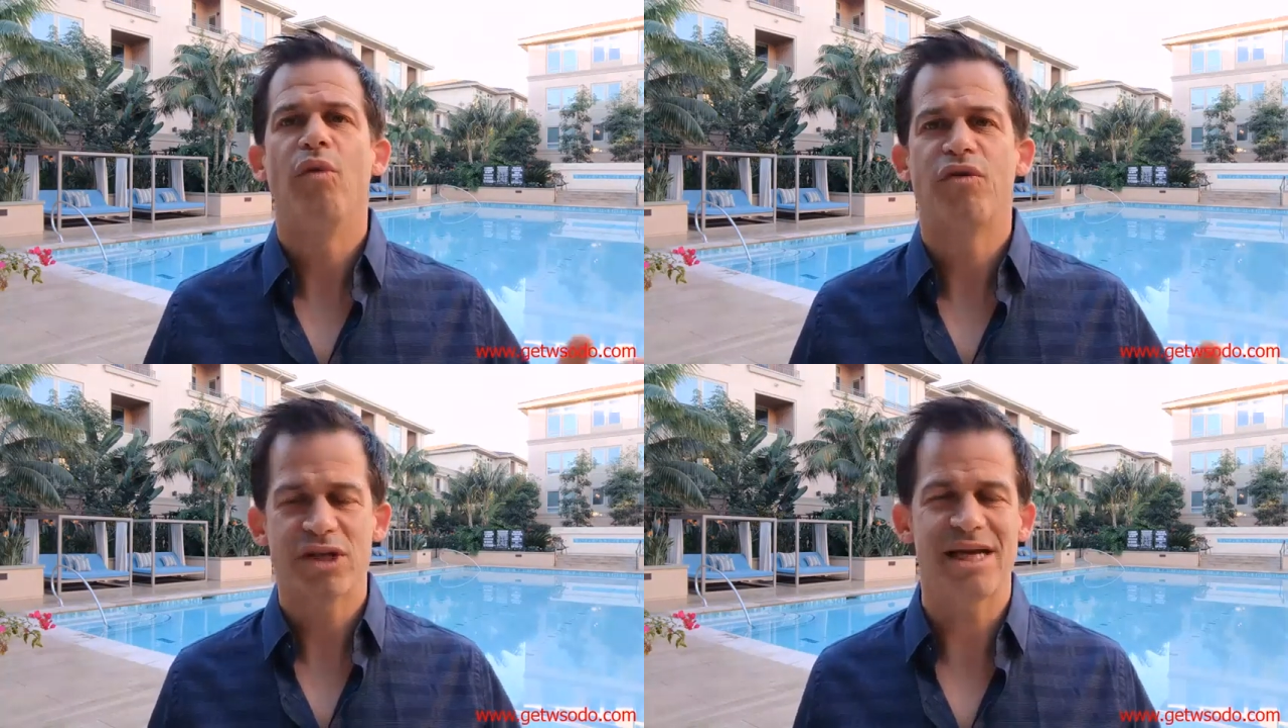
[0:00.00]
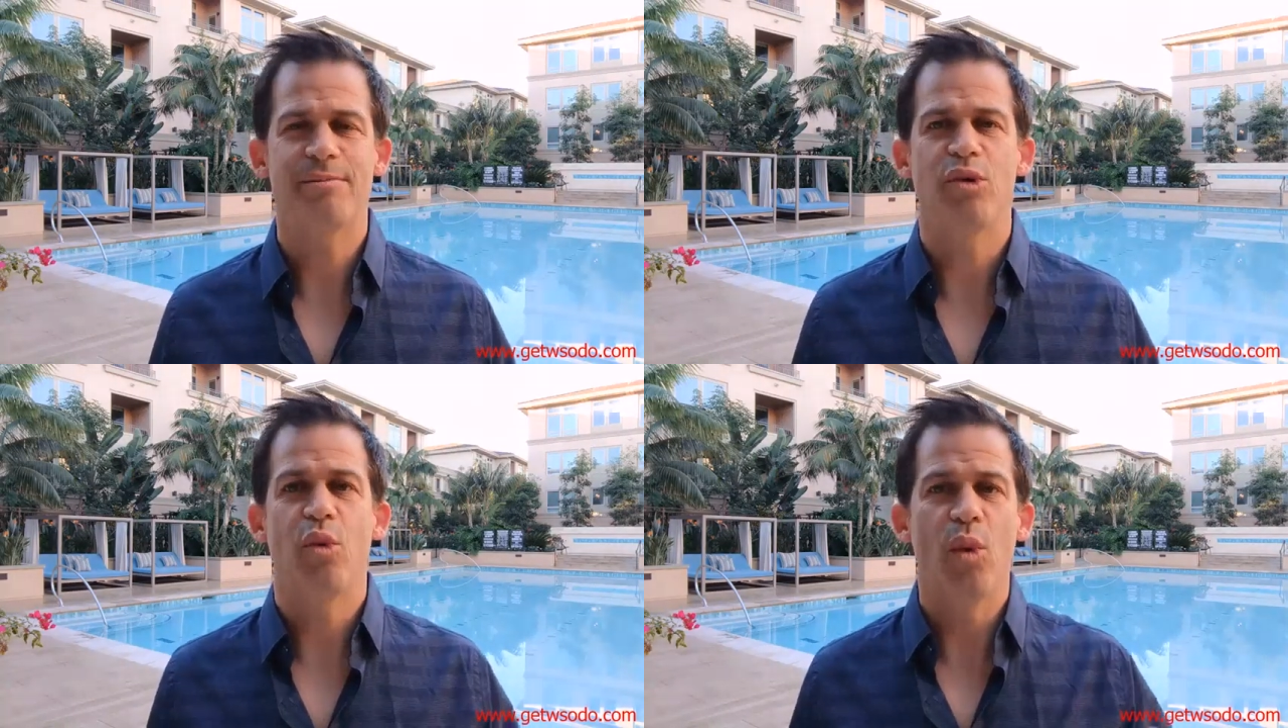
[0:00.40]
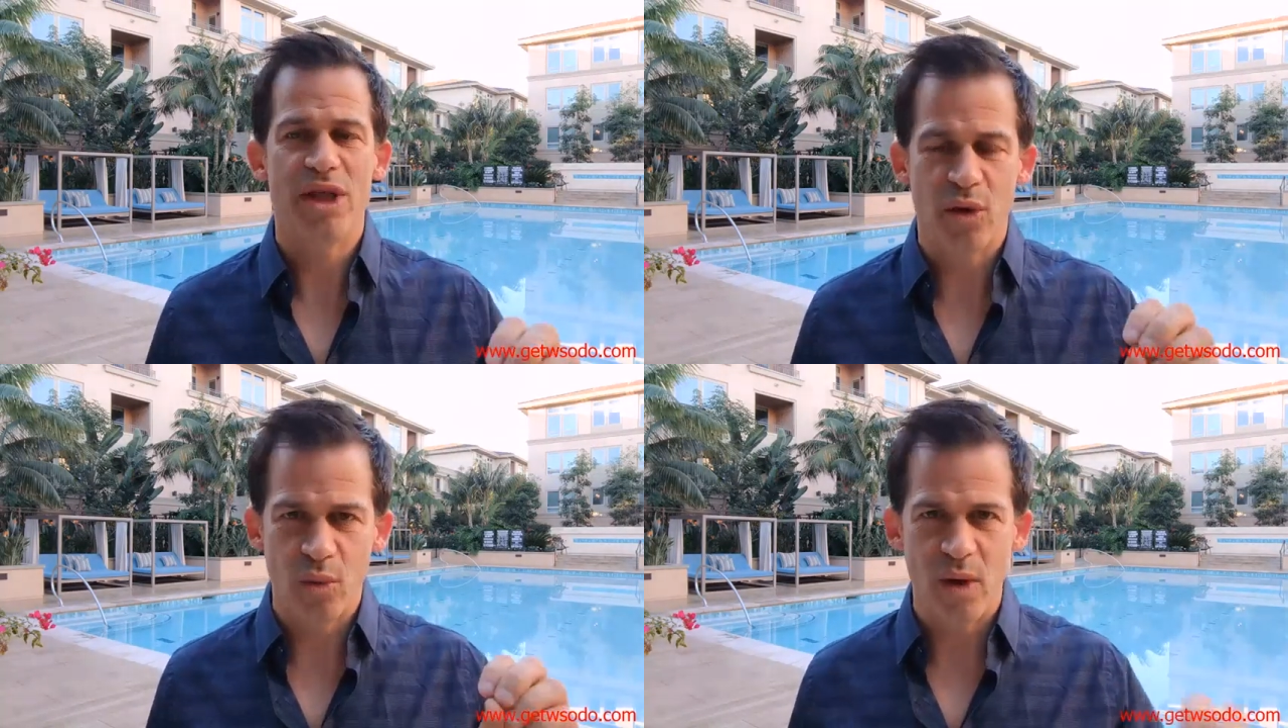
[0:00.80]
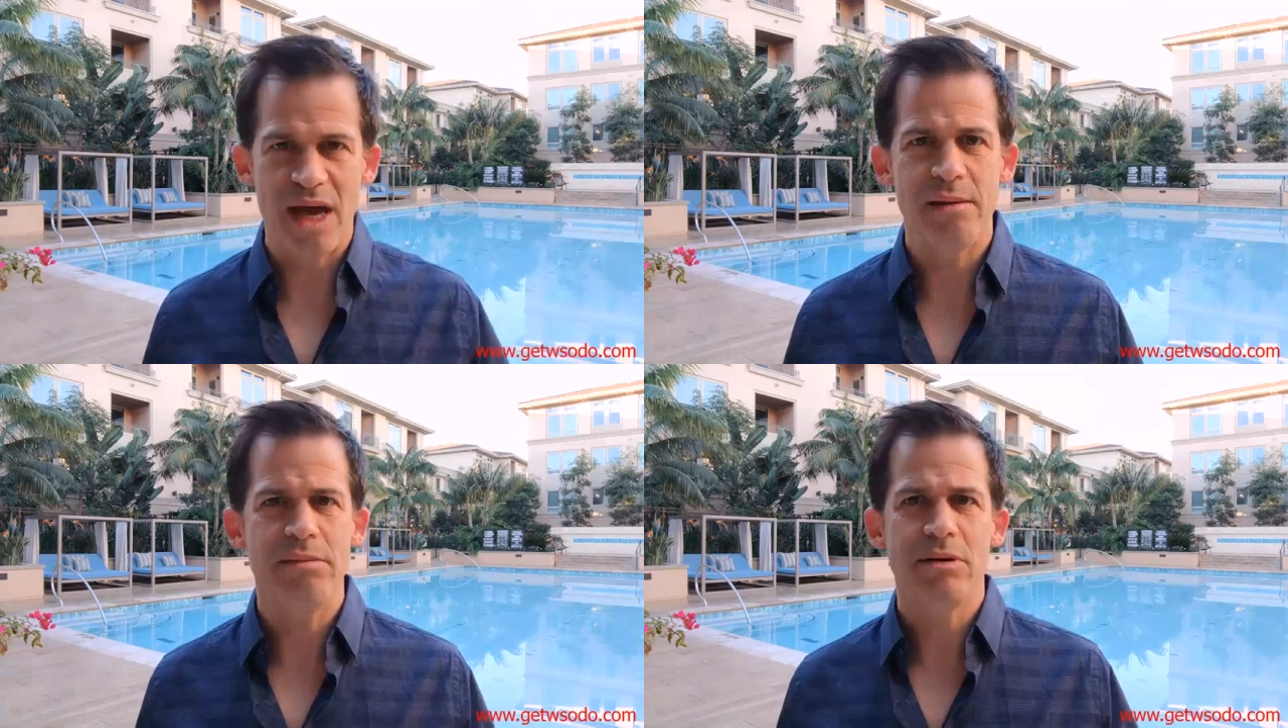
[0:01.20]
For example, when the
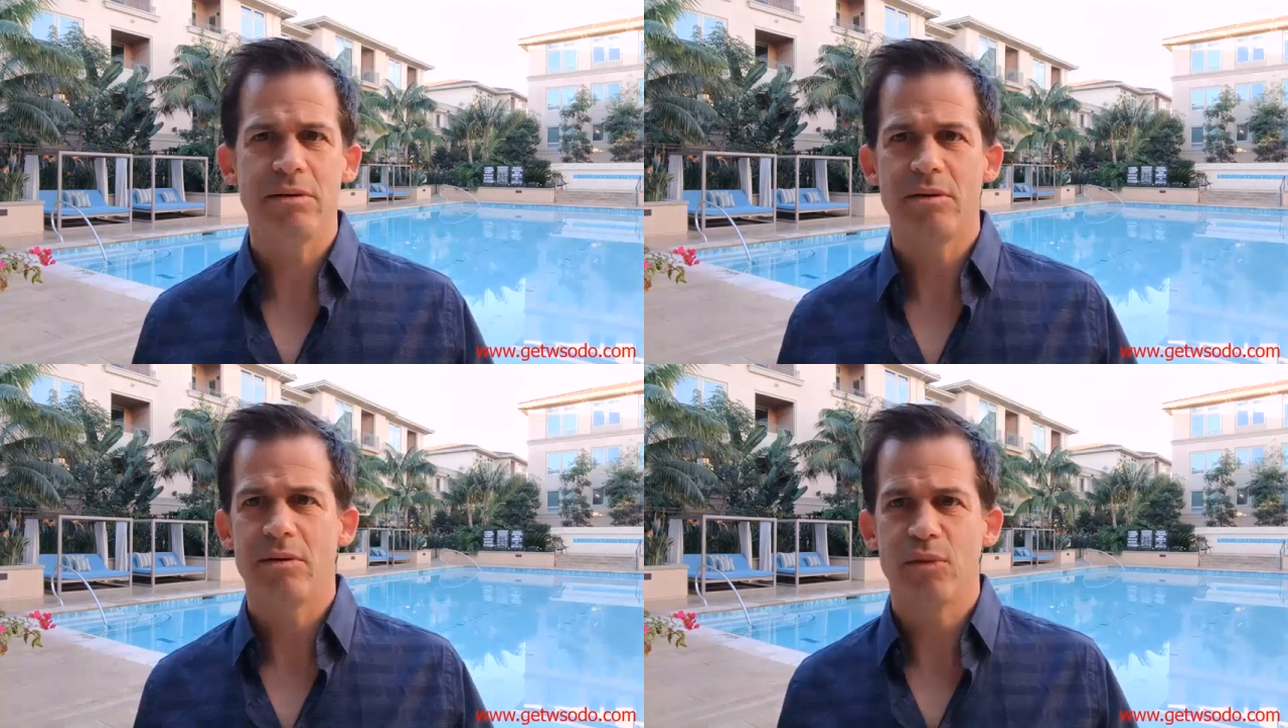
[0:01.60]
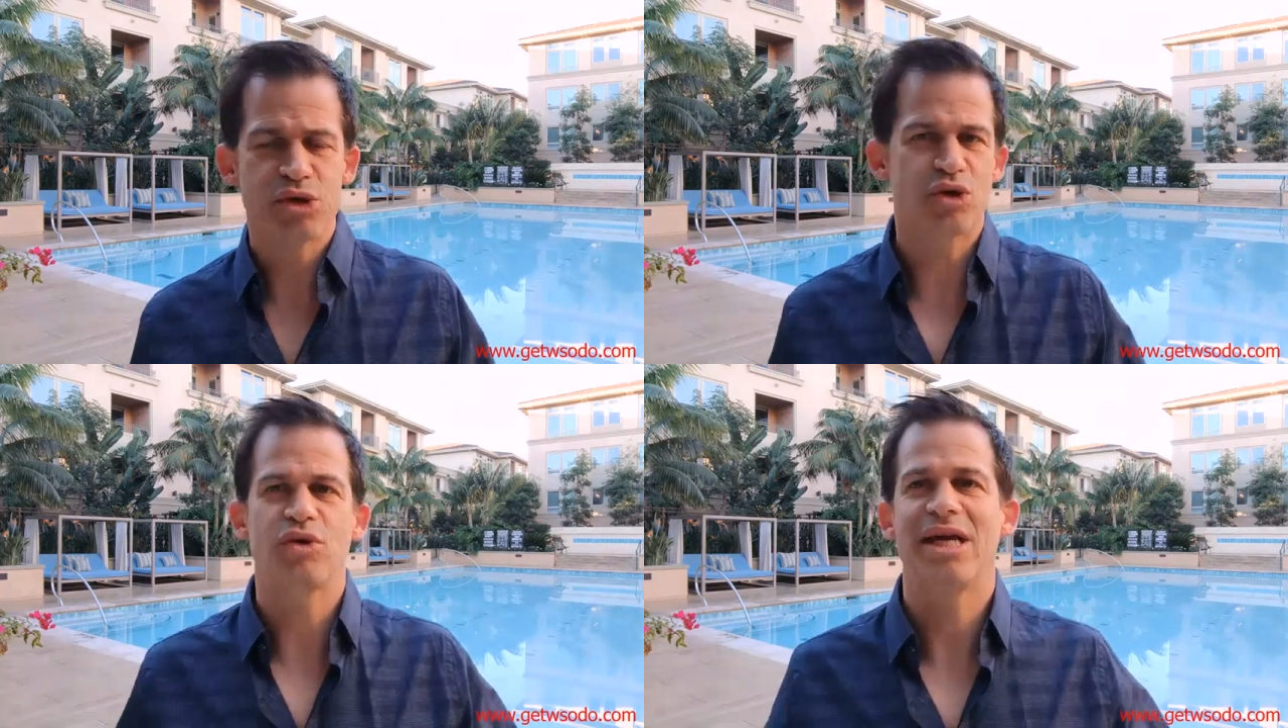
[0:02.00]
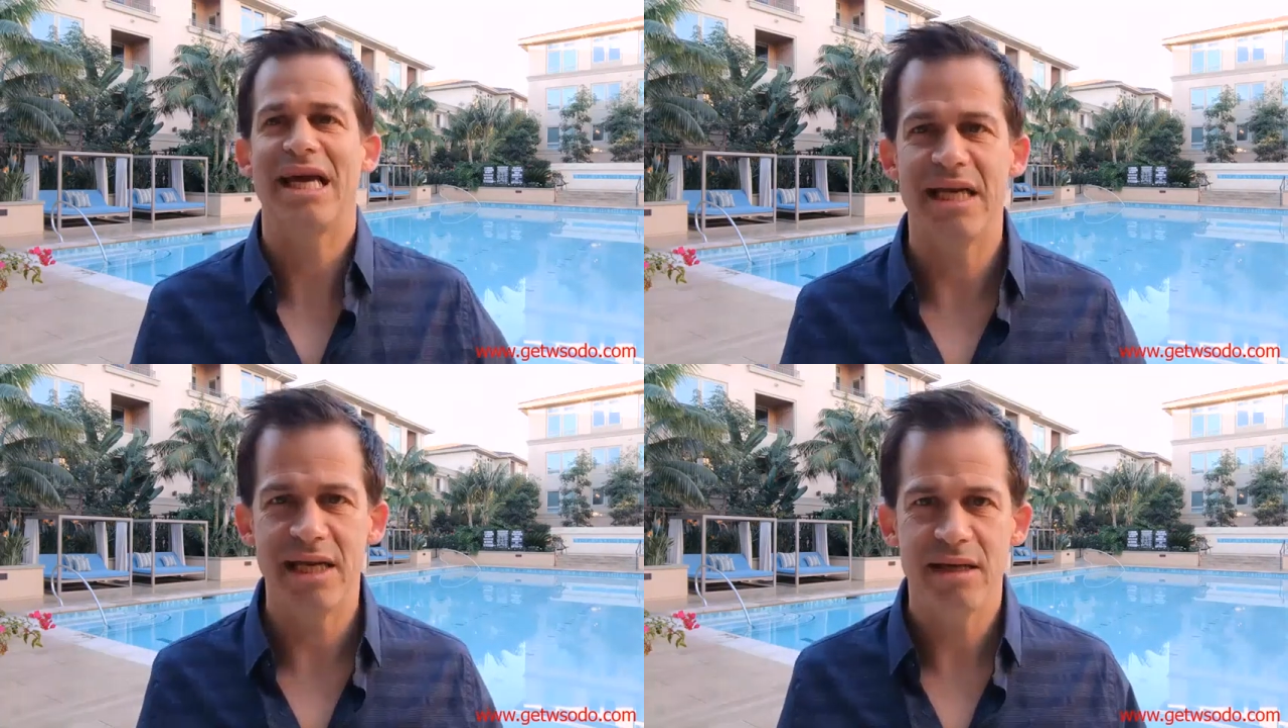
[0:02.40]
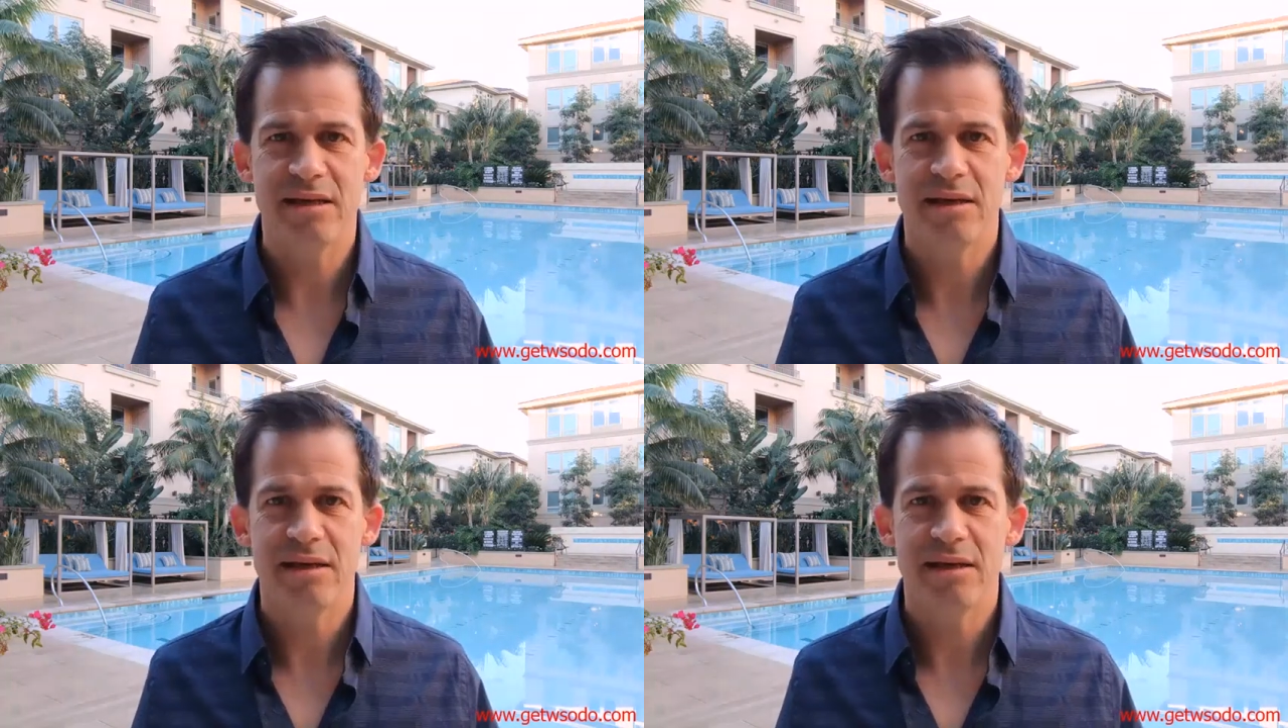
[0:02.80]
web was created,